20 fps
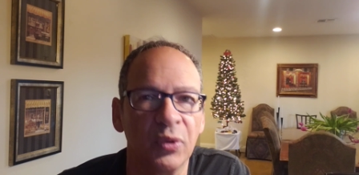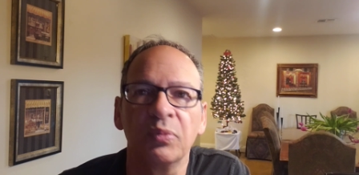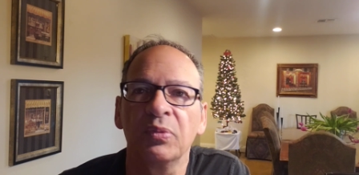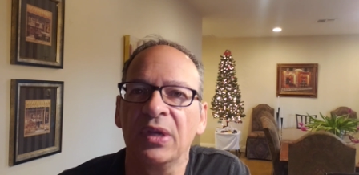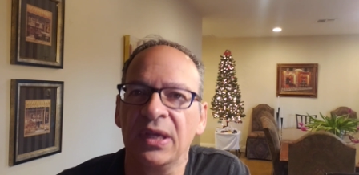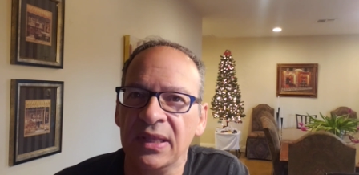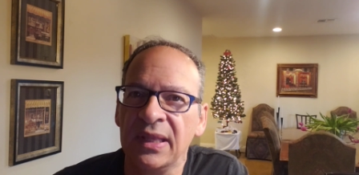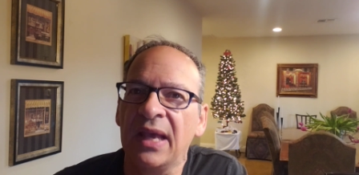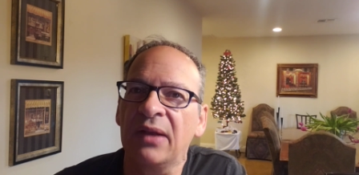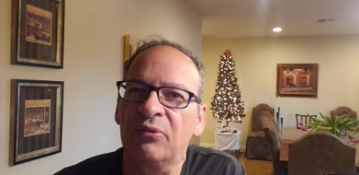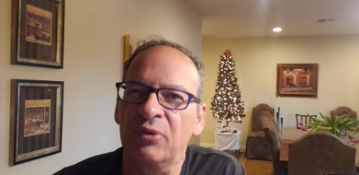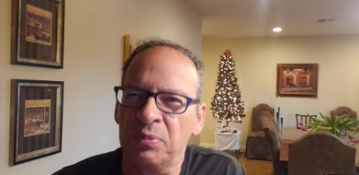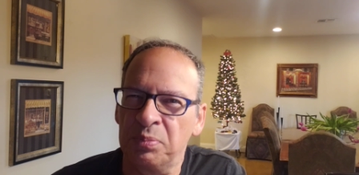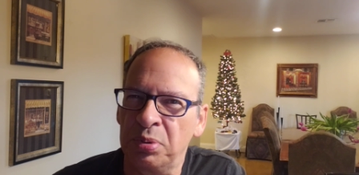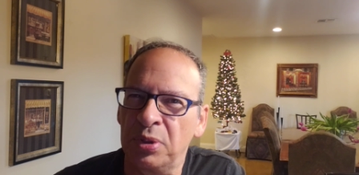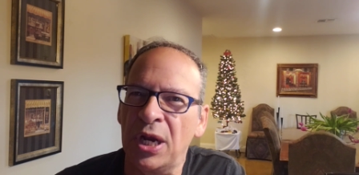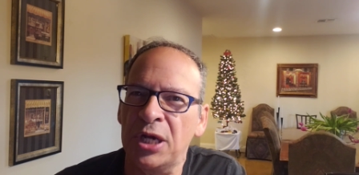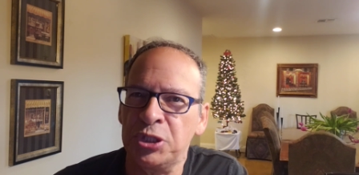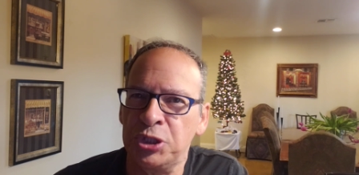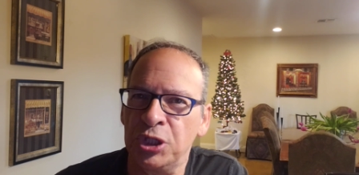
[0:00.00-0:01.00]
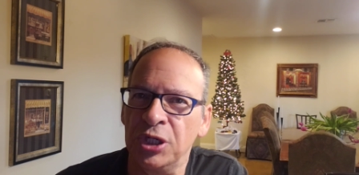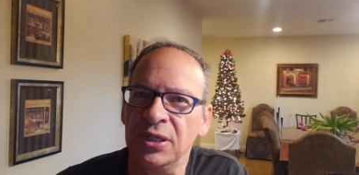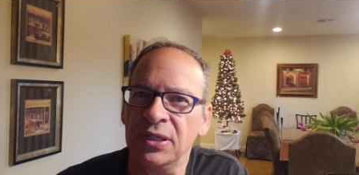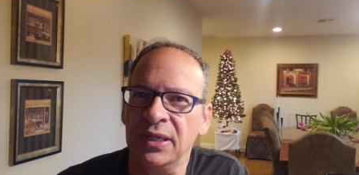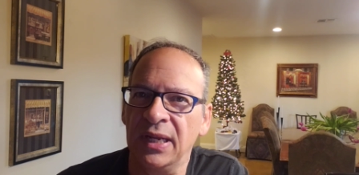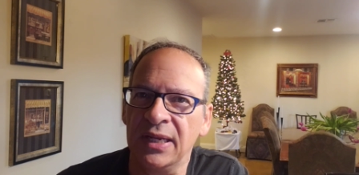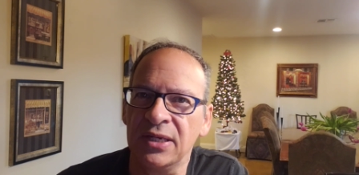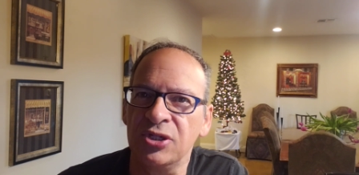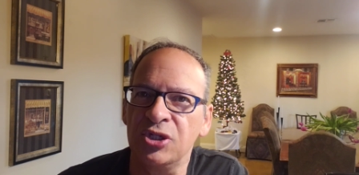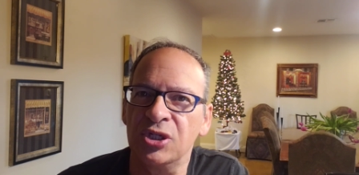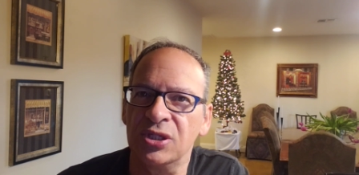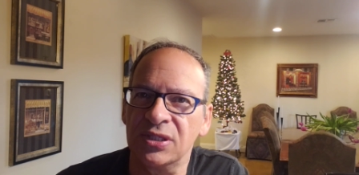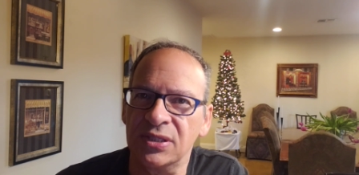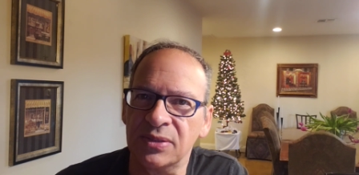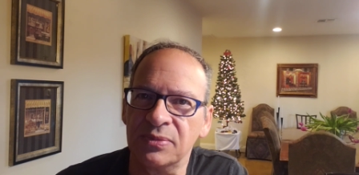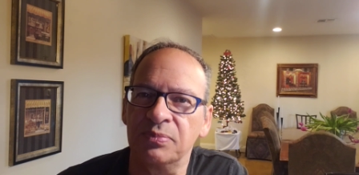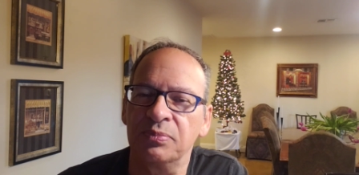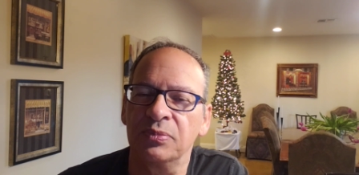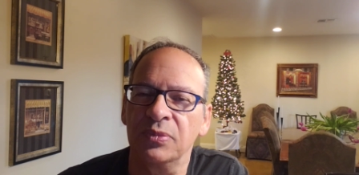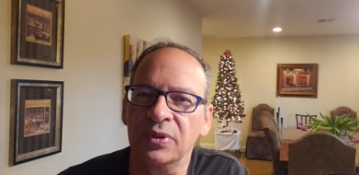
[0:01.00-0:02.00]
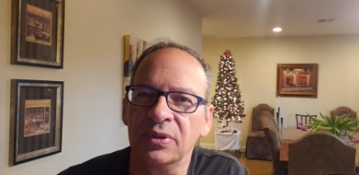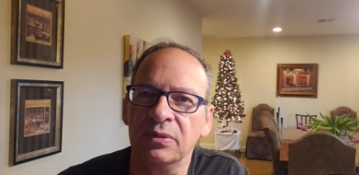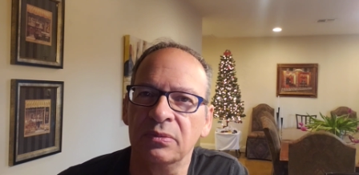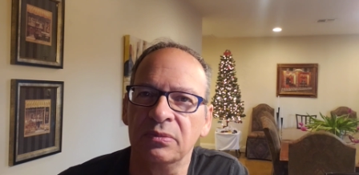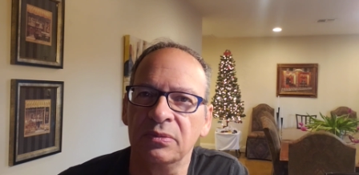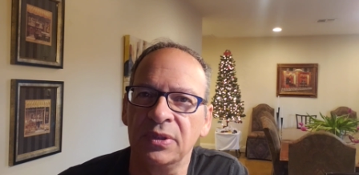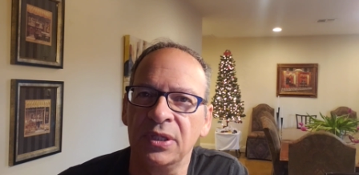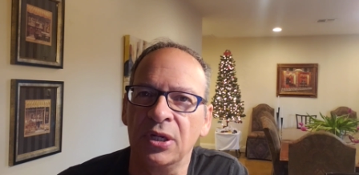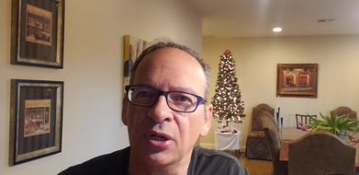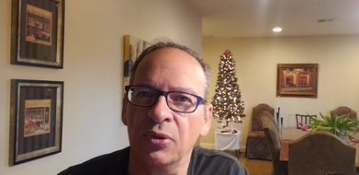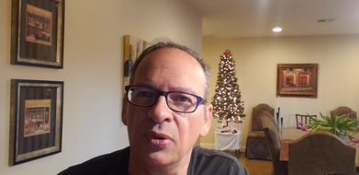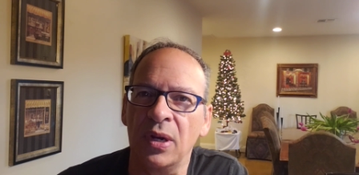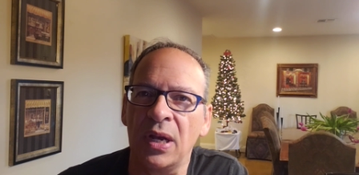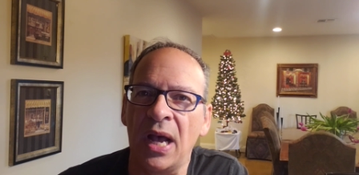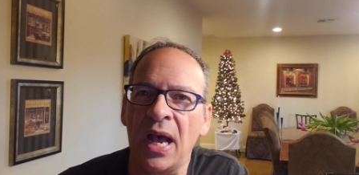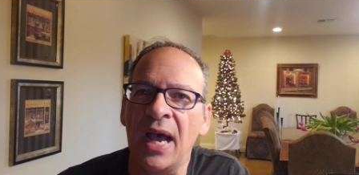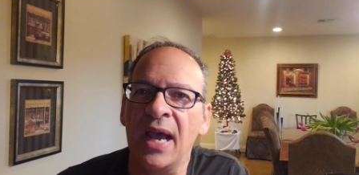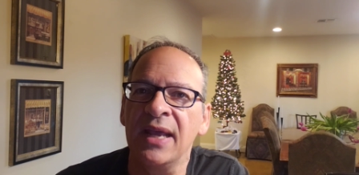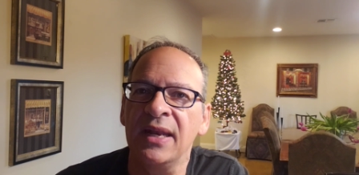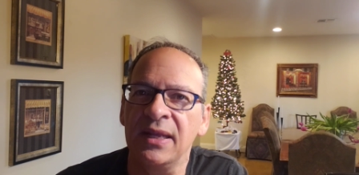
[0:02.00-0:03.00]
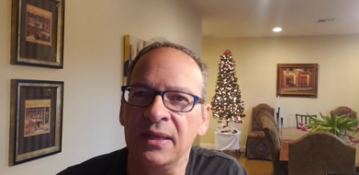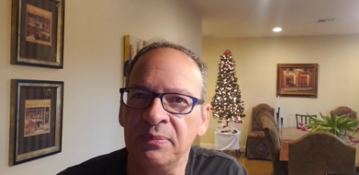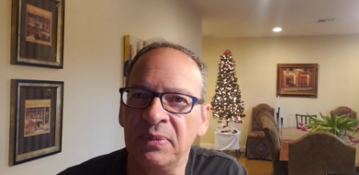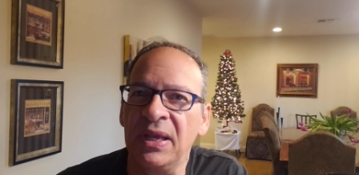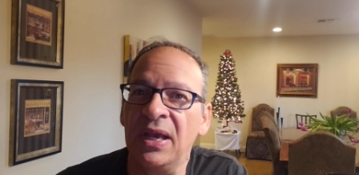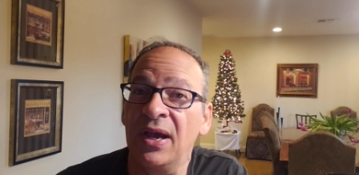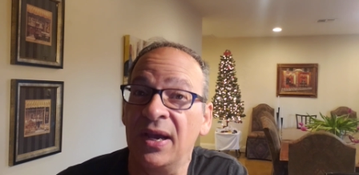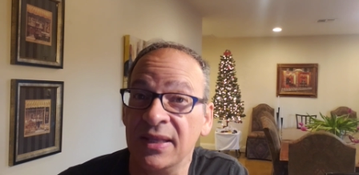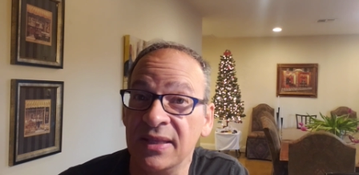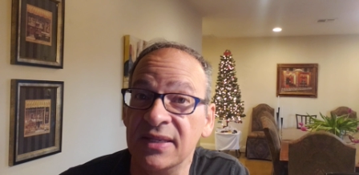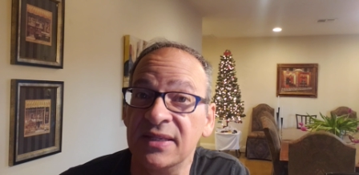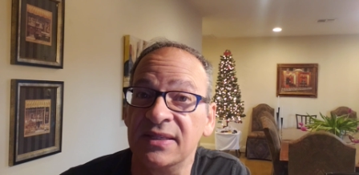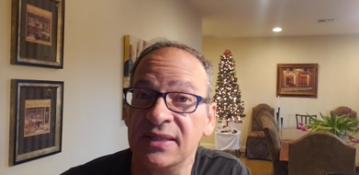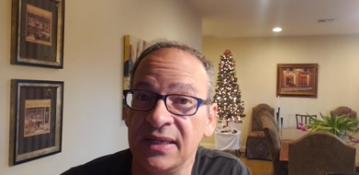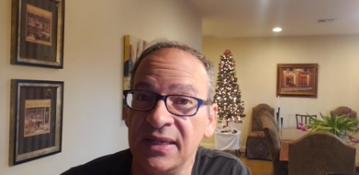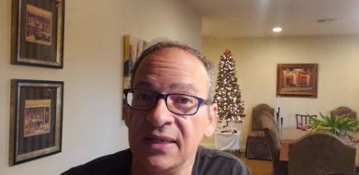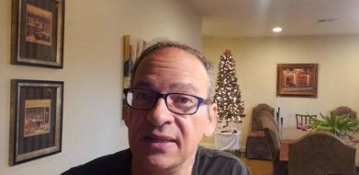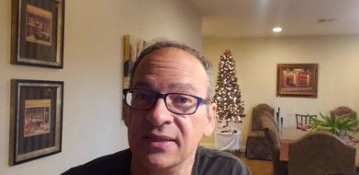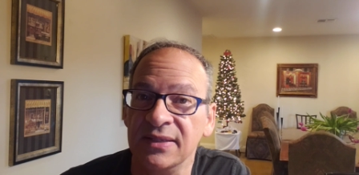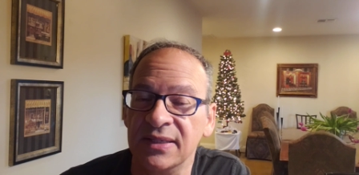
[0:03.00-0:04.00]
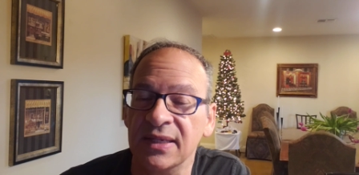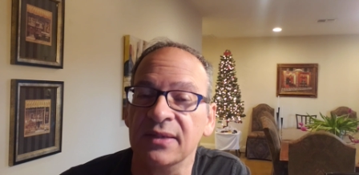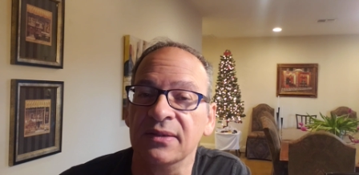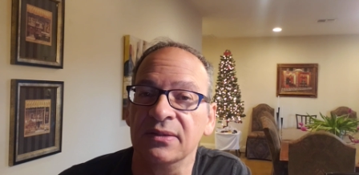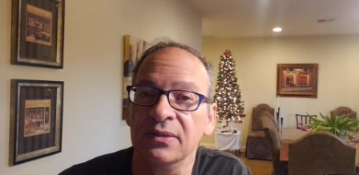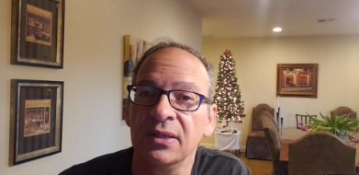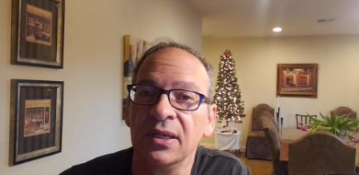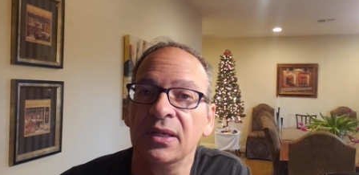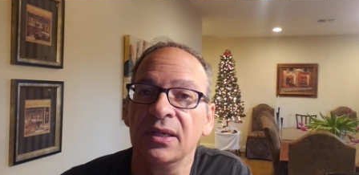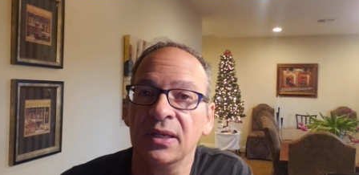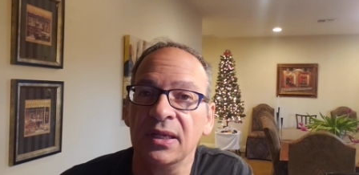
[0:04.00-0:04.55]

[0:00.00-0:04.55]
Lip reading: In that repression and just, hiding behind the scenes and,